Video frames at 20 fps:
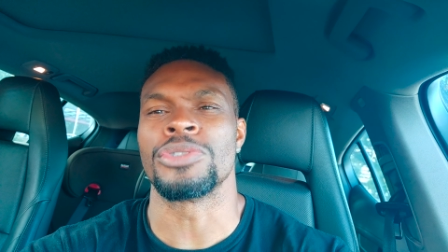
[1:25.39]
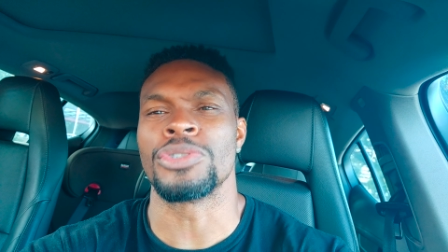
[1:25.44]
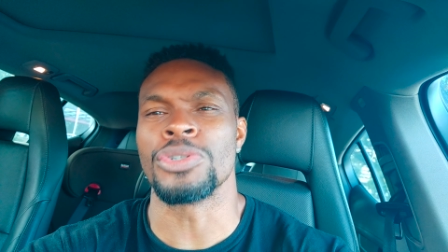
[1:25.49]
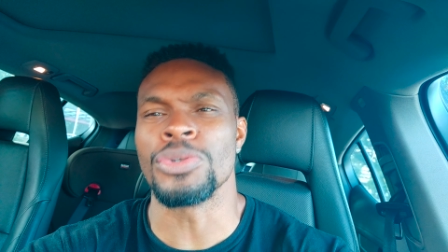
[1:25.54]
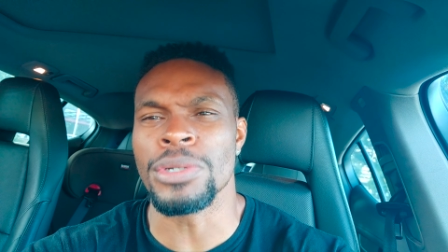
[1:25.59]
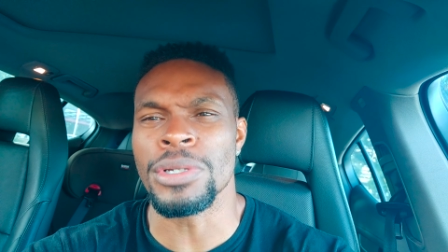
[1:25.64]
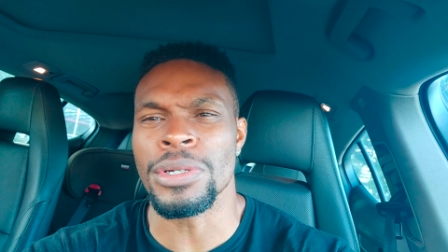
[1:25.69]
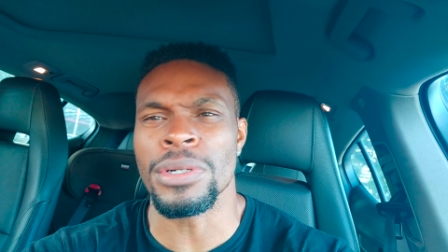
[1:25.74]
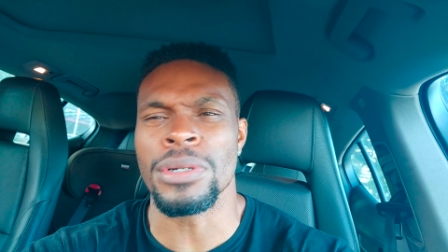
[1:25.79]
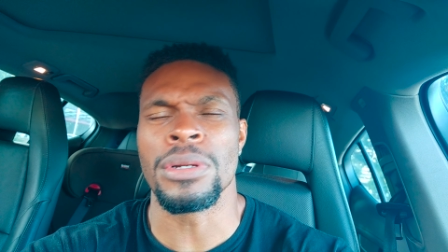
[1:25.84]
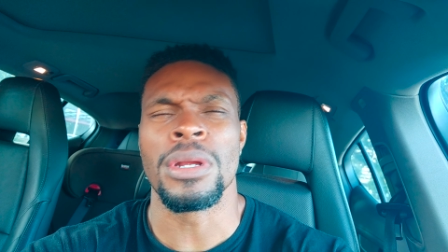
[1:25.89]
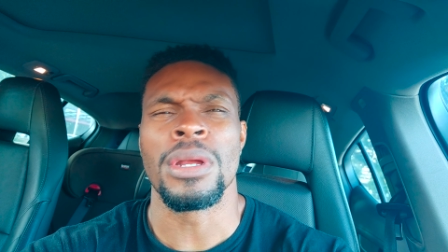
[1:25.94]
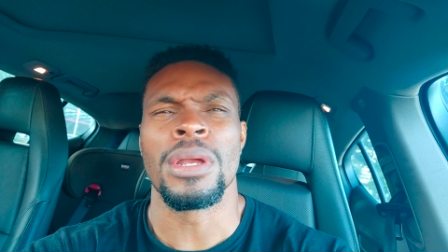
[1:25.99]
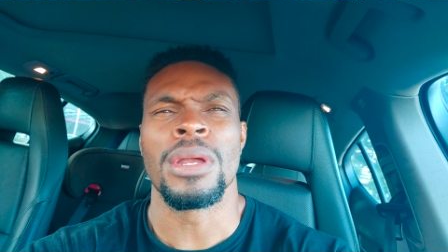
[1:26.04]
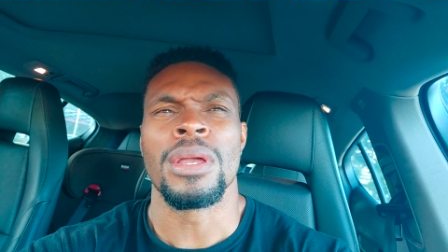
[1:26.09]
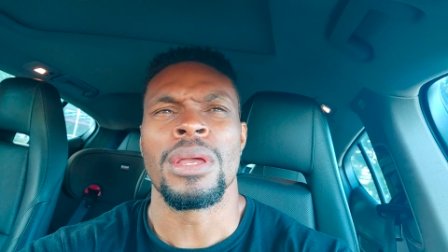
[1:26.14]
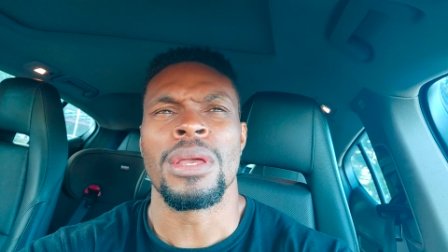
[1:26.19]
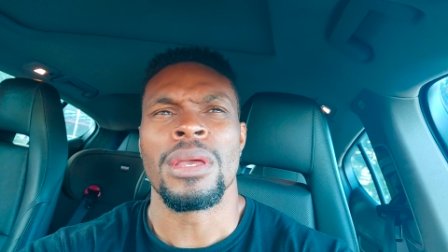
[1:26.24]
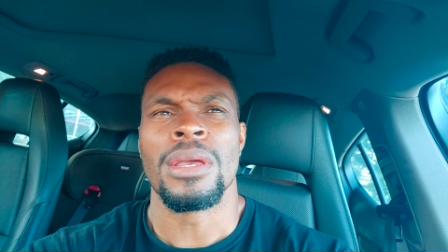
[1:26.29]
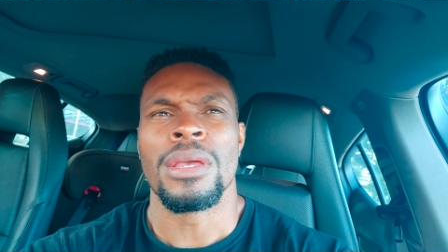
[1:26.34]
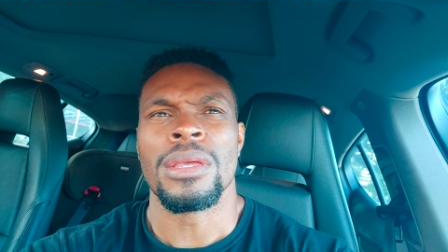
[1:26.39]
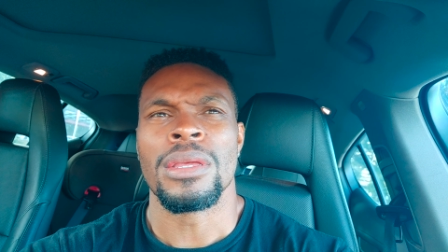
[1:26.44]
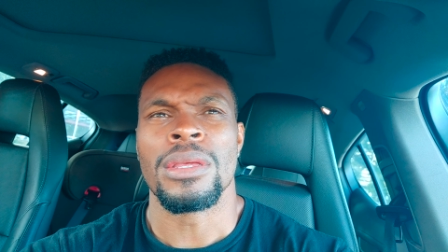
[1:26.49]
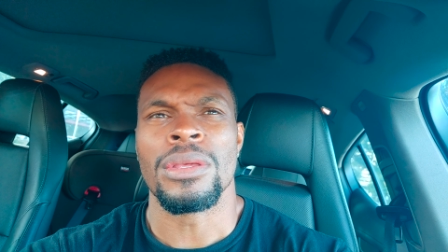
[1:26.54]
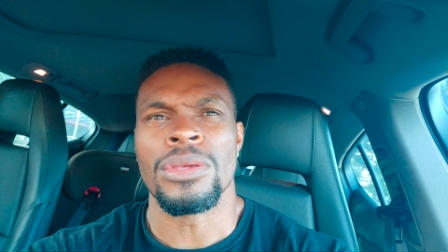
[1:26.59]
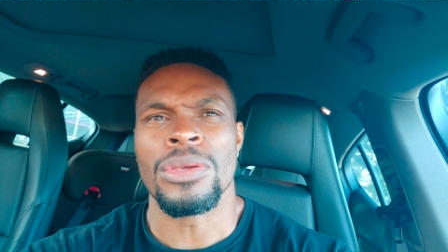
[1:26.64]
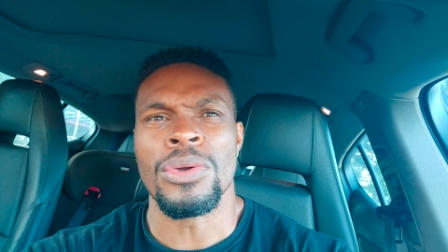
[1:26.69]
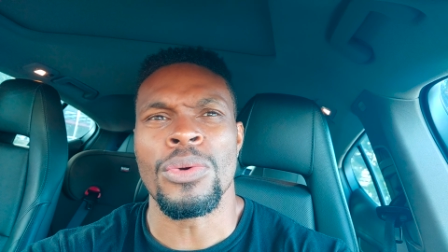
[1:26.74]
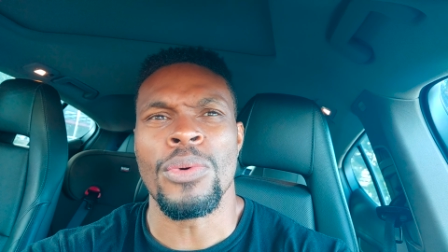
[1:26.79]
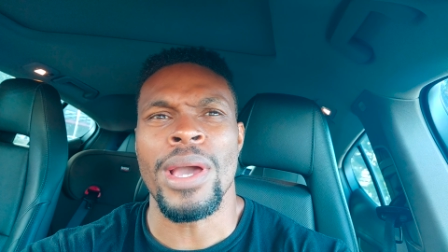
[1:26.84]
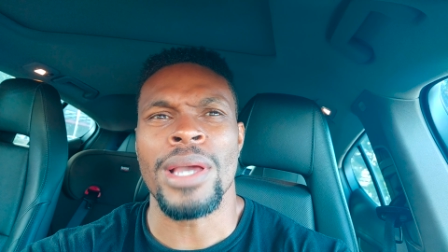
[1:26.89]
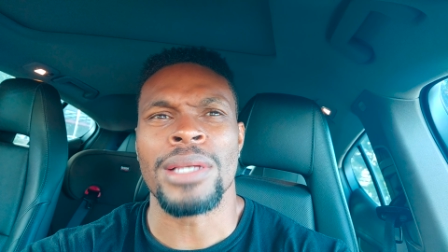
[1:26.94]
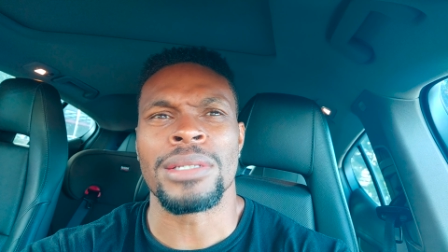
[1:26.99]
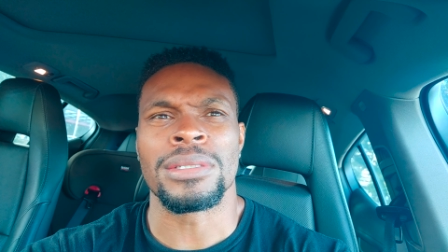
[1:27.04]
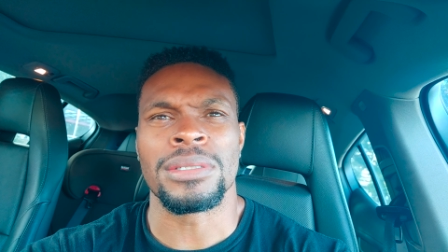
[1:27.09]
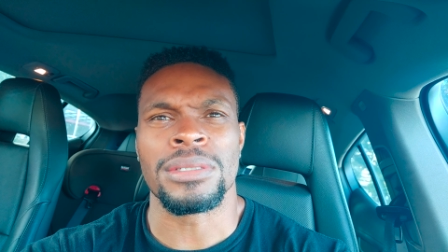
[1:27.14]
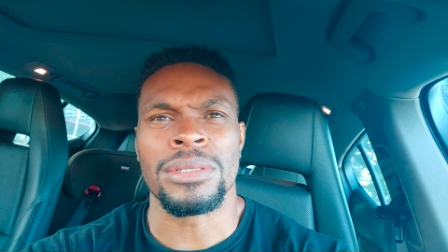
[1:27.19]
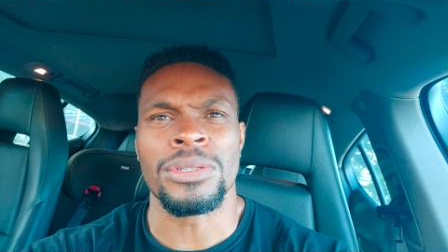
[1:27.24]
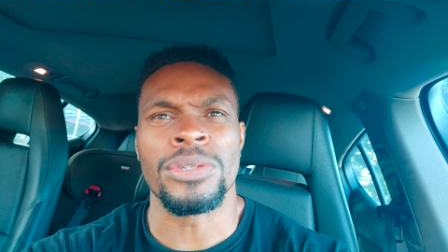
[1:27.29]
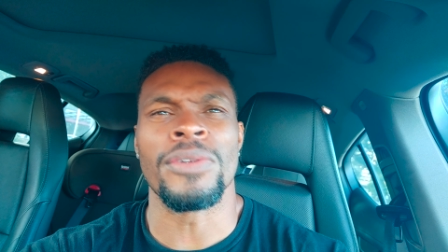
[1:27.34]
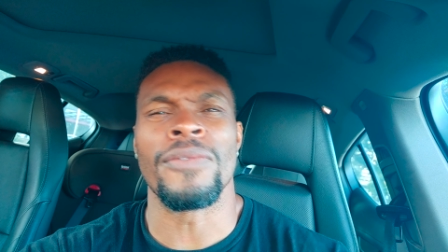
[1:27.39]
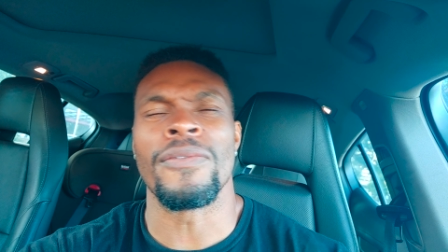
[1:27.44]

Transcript: junior U S